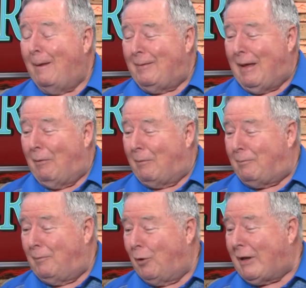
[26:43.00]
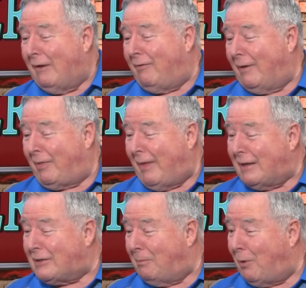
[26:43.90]
they were looking for
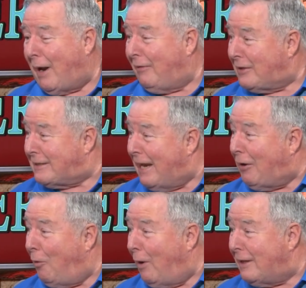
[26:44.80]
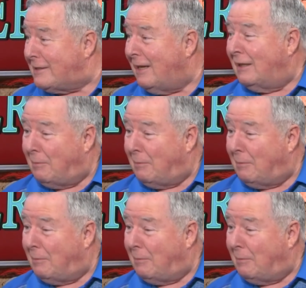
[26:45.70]
things to put on the state quarters,